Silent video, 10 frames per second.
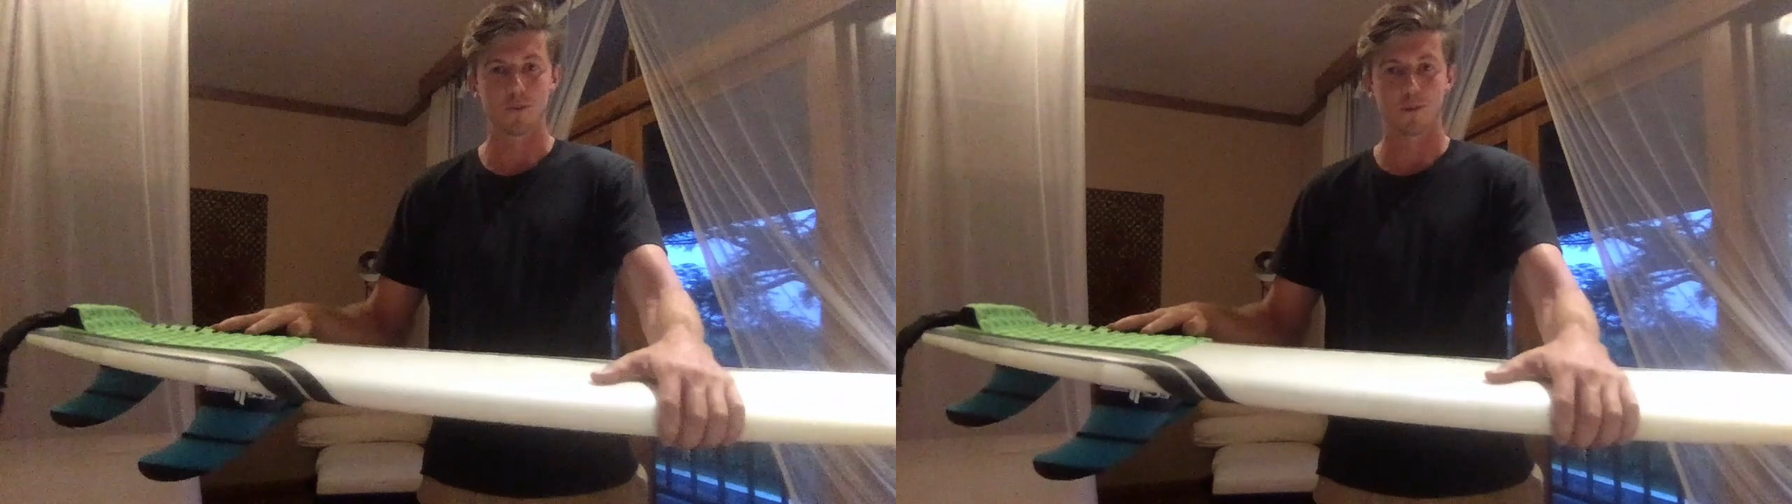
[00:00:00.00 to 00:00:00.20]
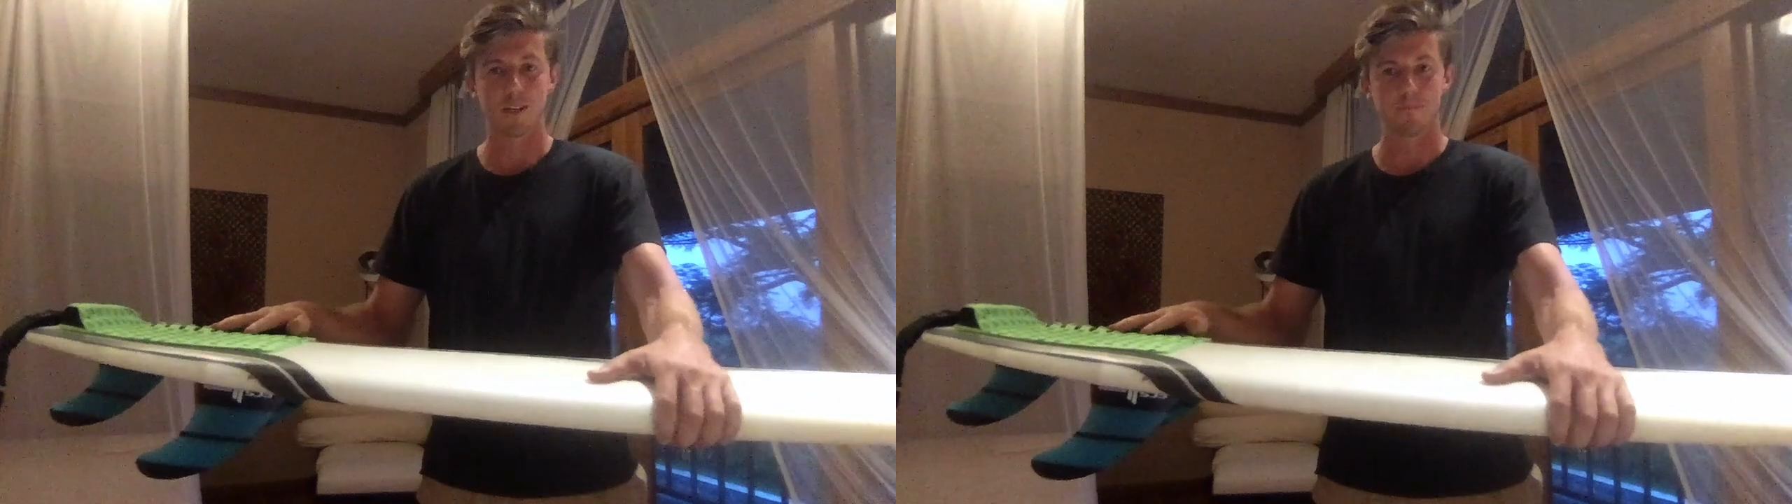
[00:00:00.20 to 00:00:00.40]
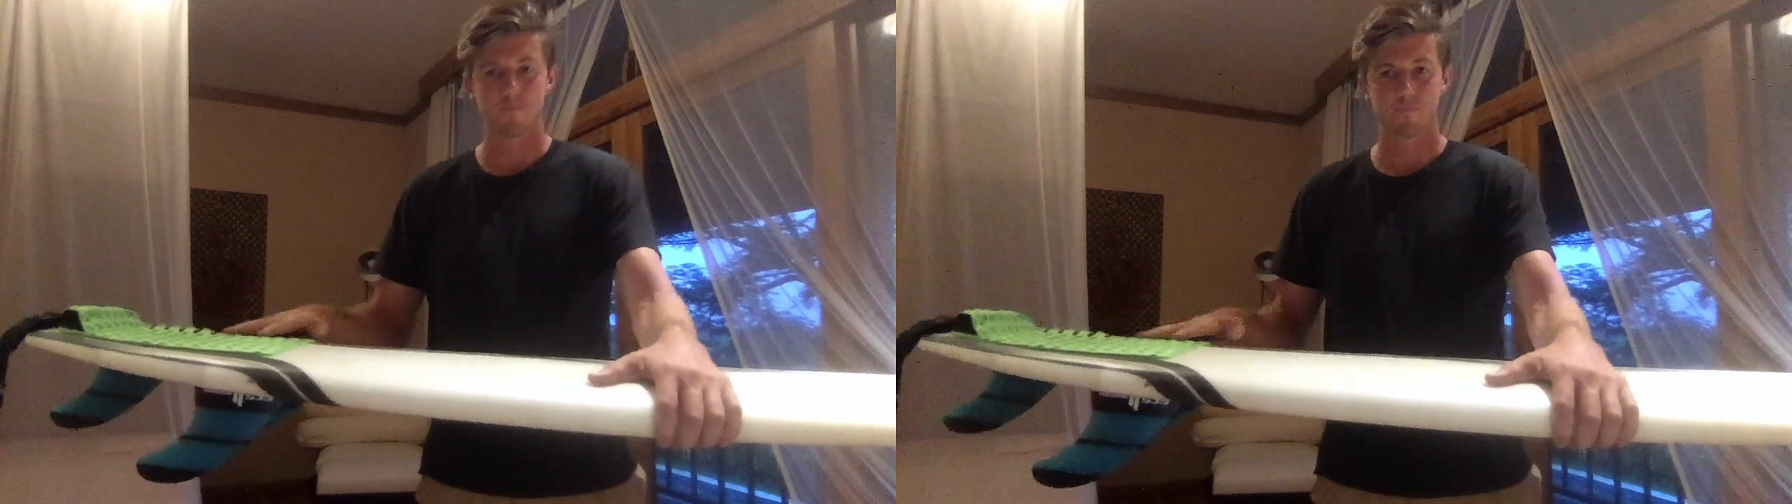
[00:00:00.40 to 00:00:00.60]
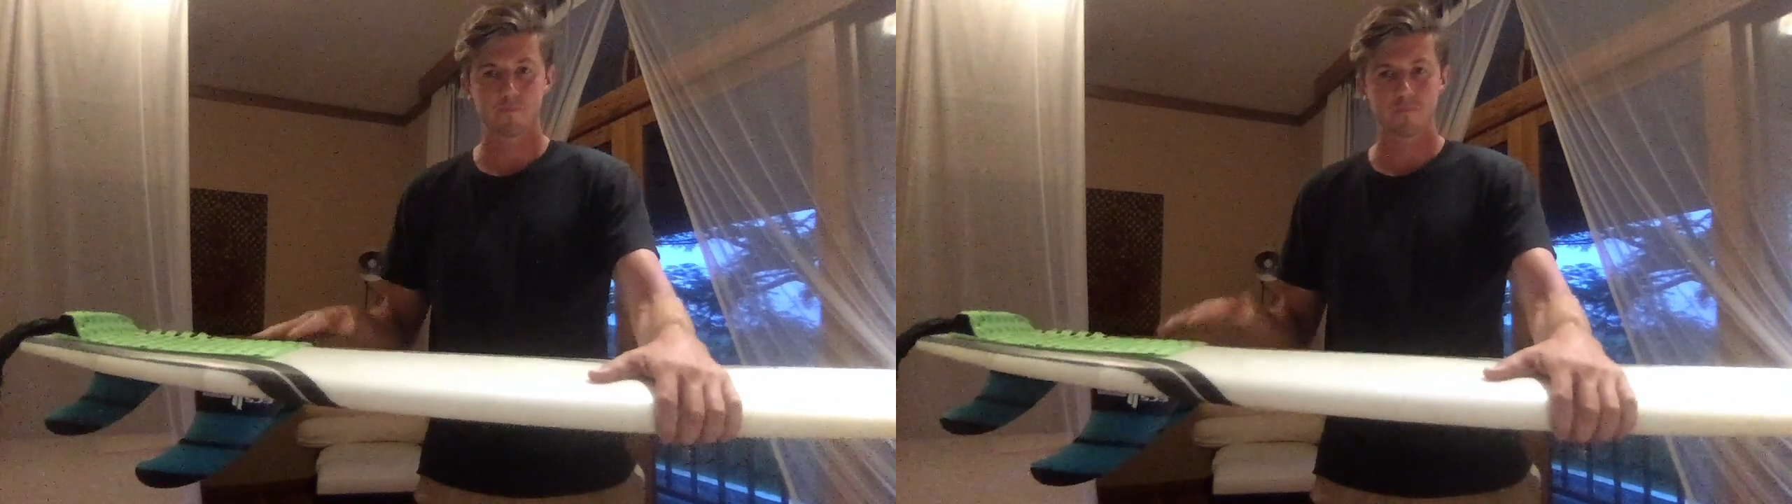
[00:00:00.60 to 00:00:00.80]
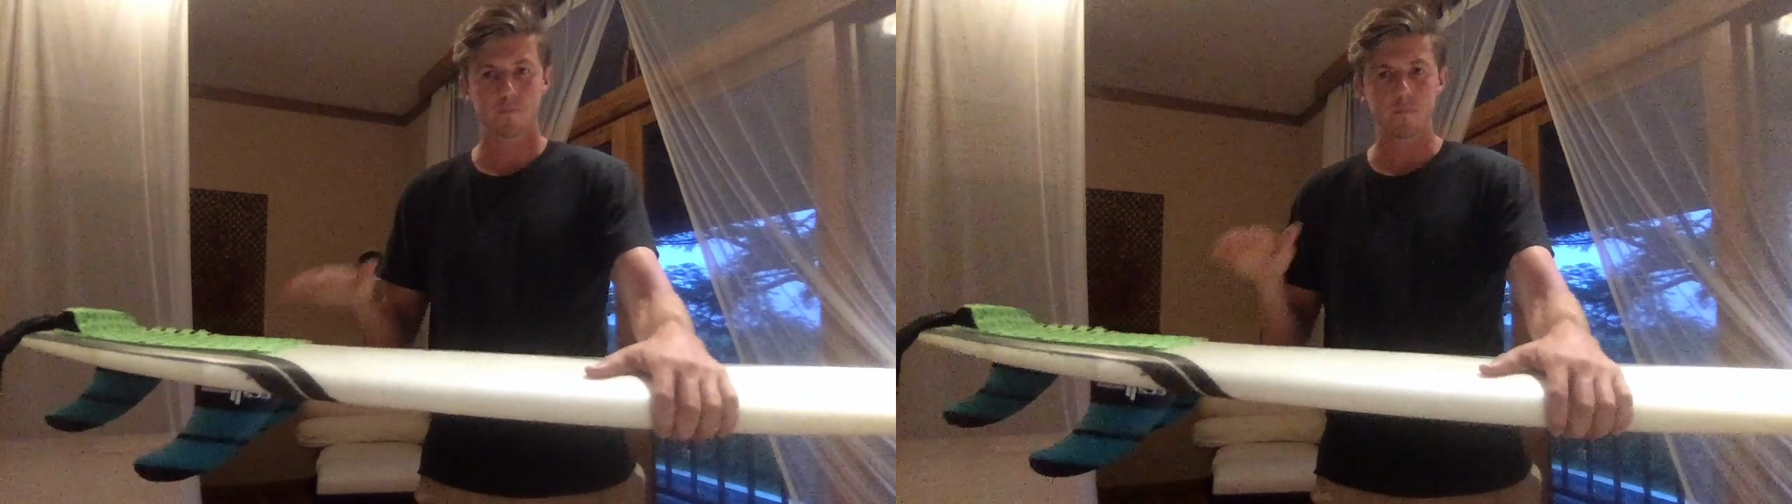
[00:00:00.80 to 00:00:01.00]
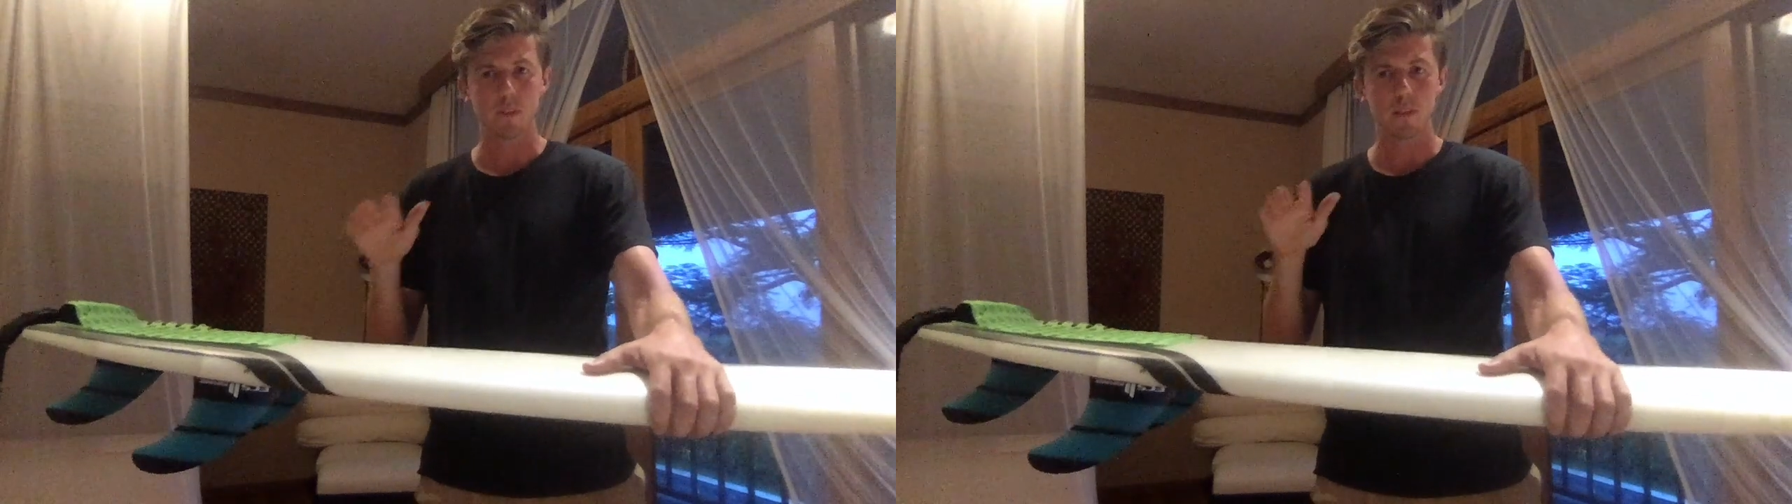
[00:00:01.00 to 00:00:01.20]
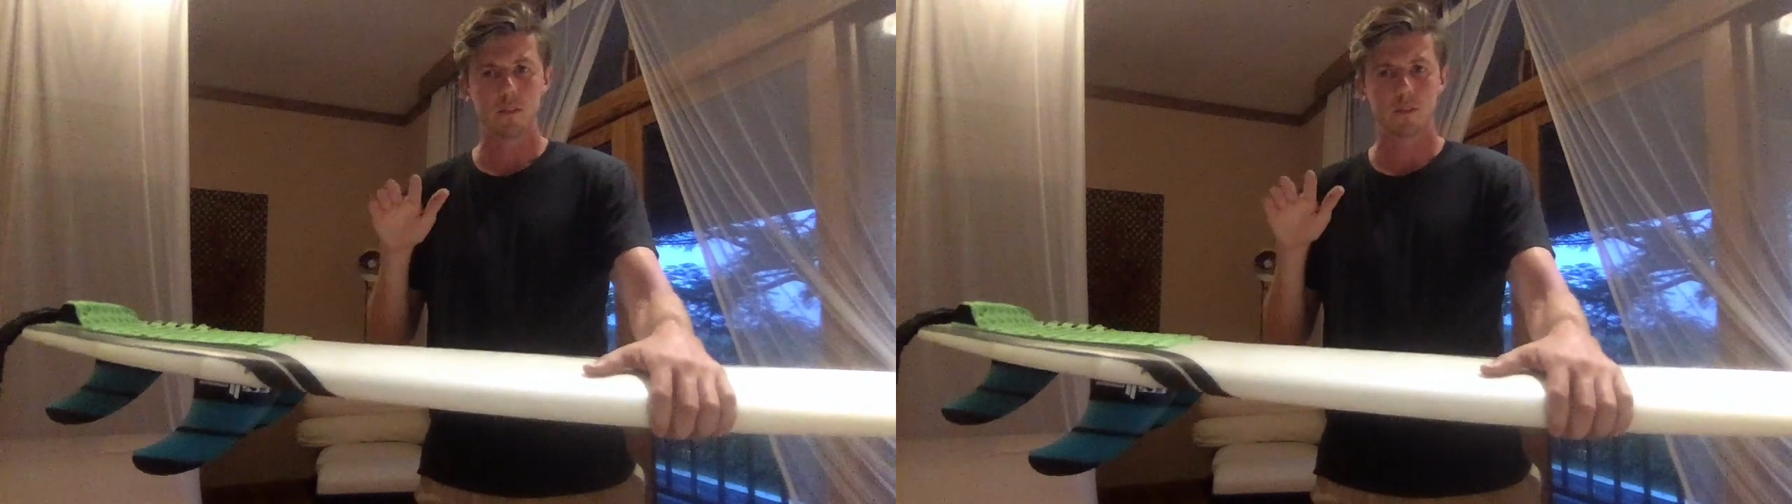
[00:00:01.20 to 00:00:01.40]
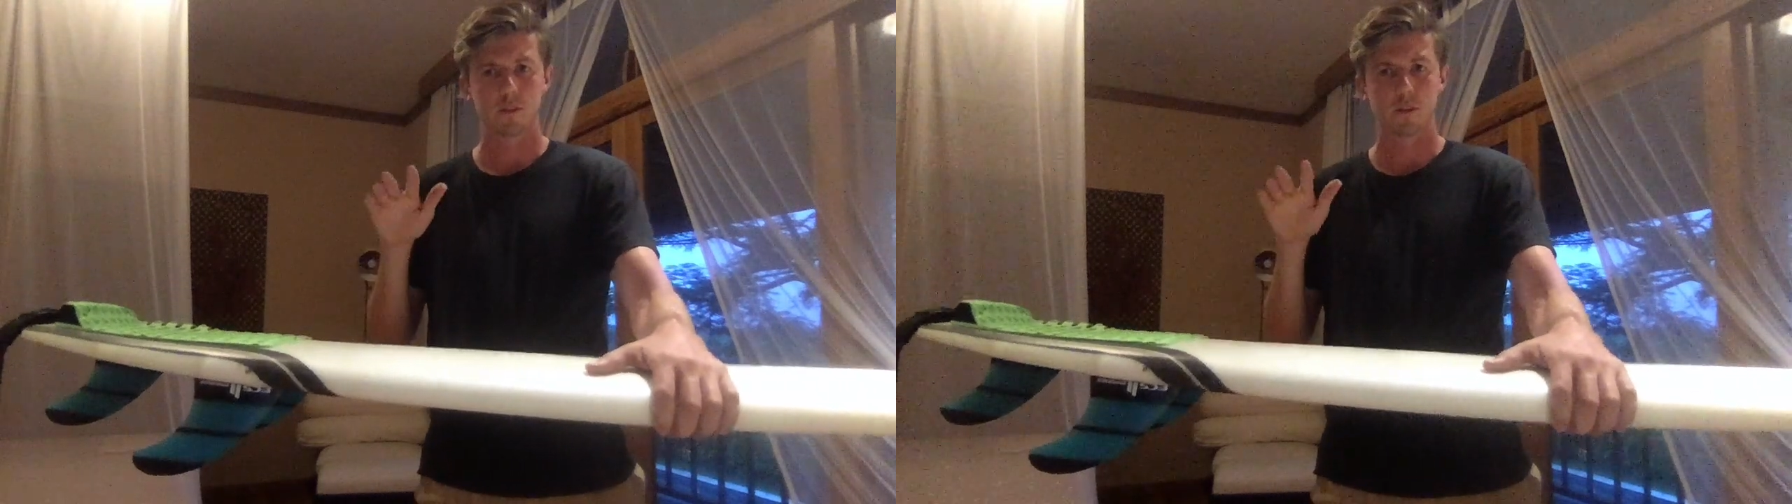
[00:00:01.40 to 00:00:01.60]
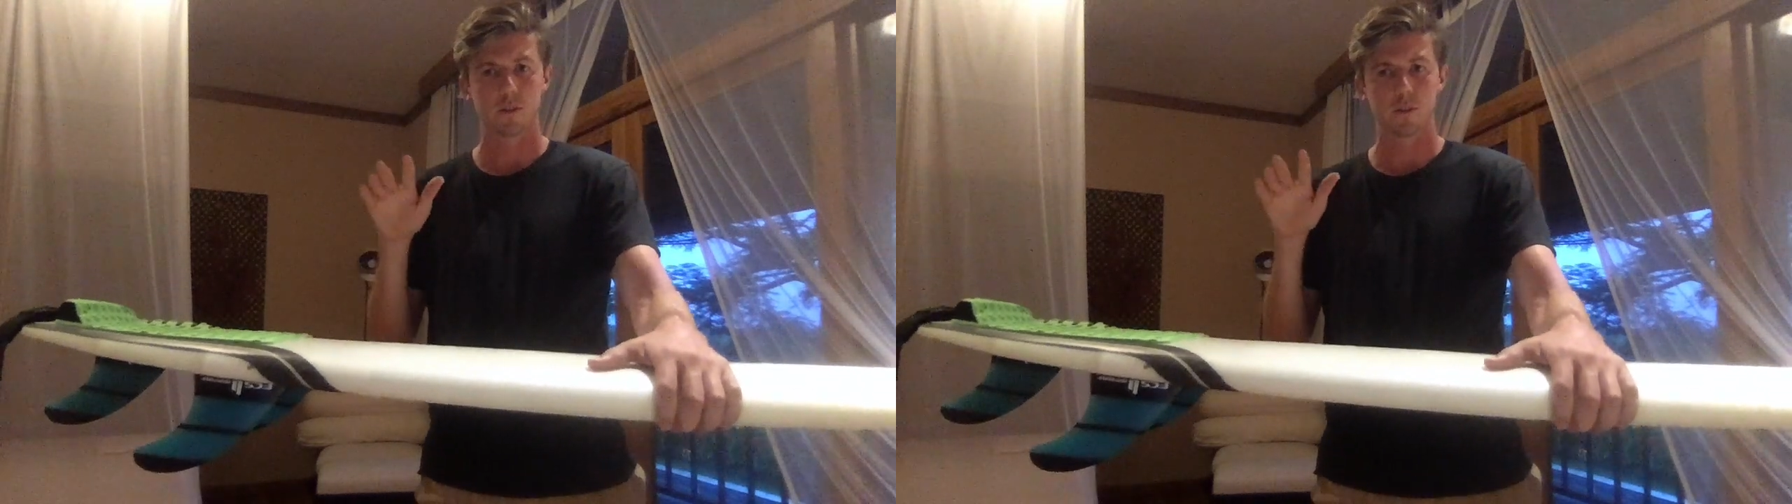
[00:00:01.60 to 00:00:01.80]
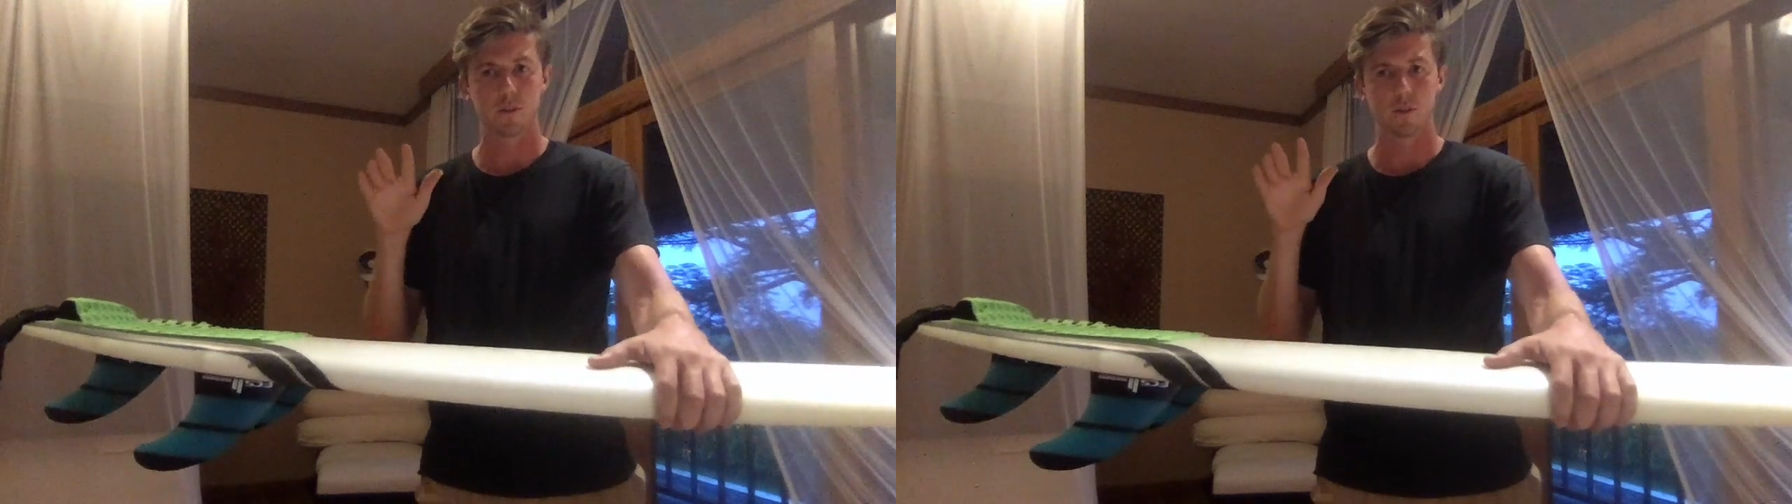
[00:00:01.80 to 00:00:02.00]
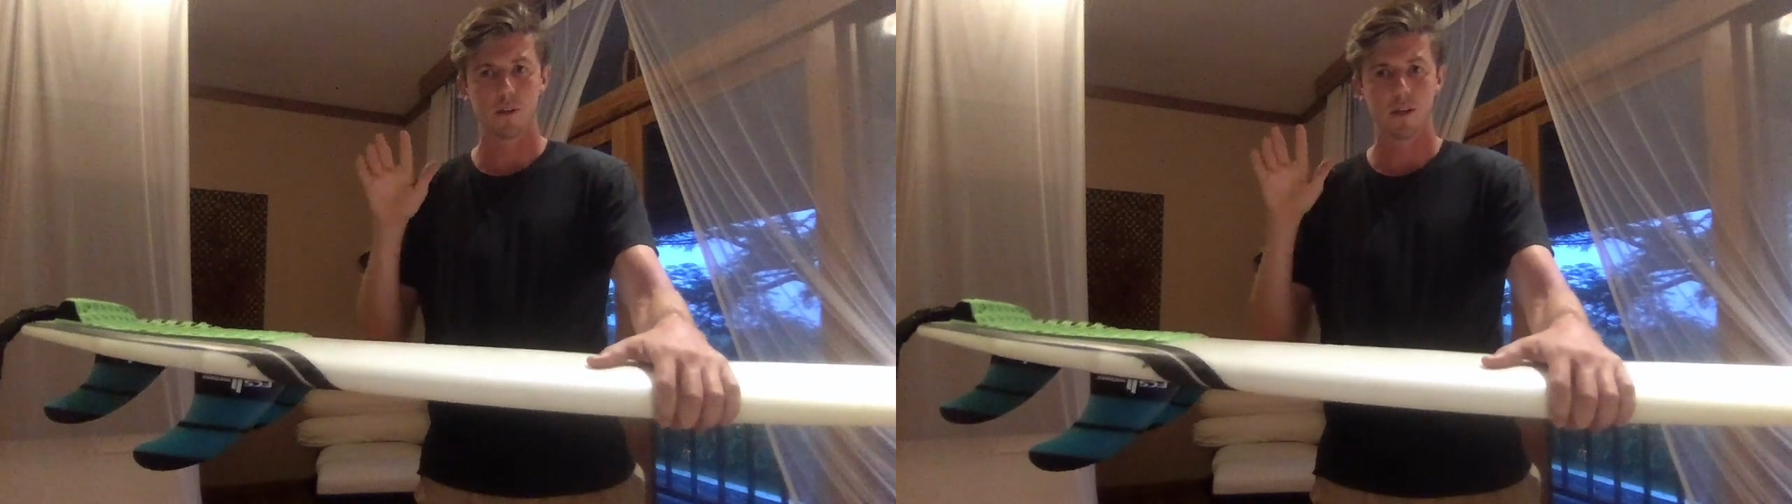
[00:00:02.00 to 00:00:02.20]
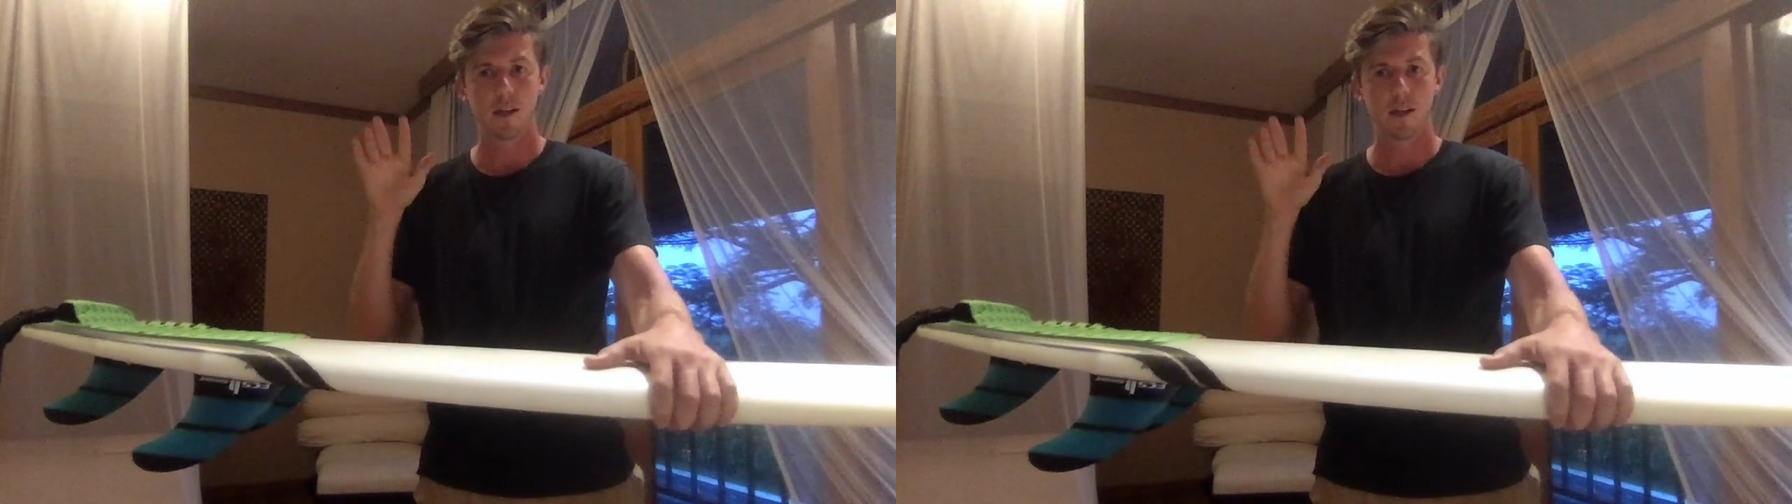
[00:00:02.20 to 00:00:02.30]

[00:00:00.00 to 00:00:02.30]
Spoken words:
well. So